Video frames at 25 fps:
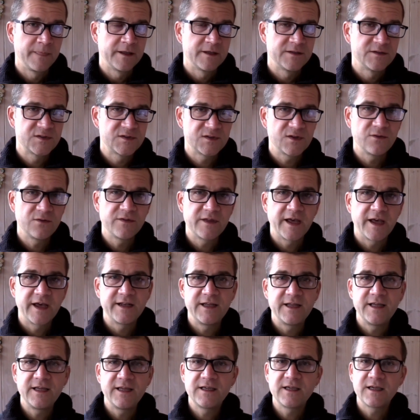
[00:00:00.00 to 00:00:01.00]
so that
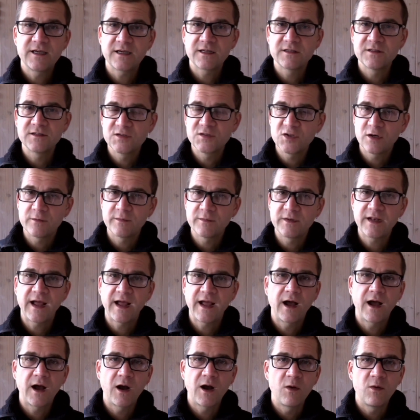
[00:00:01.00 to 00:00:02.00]
it can determine
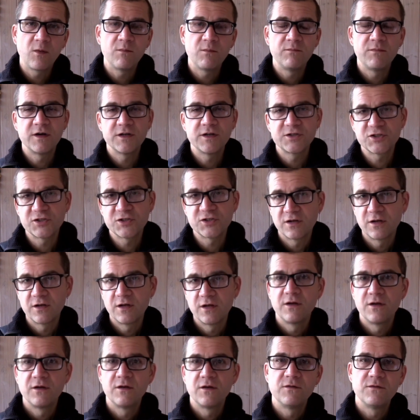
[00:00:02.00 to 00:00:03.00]
how much
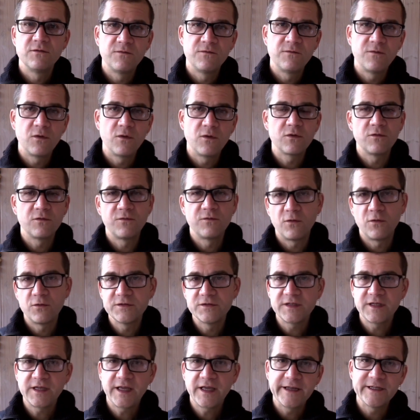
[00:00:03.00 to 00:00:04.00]
vocal fold
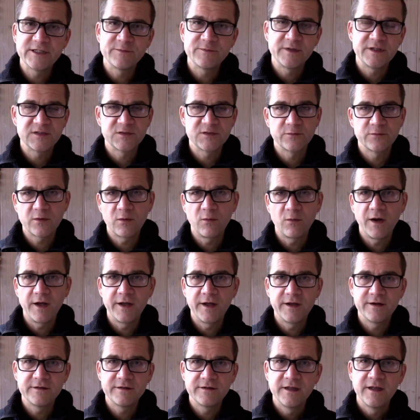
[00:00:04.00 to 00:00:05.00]
engagement is
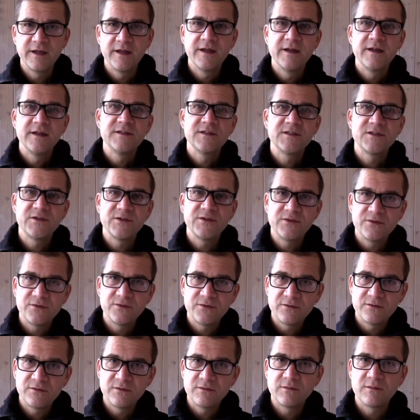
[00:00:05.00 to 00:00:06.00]
required
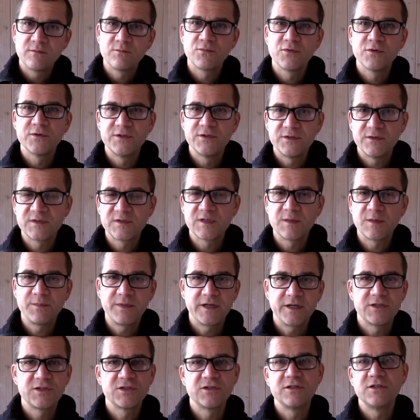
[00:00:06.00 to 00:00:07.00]
to produce the
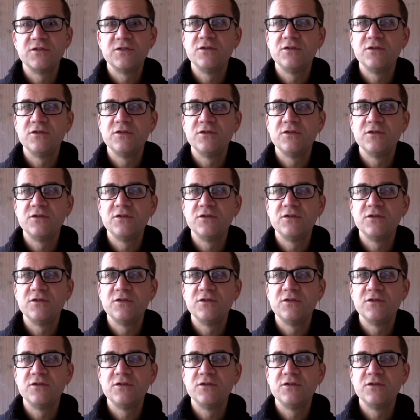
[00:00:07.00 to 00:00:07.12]
pitch in a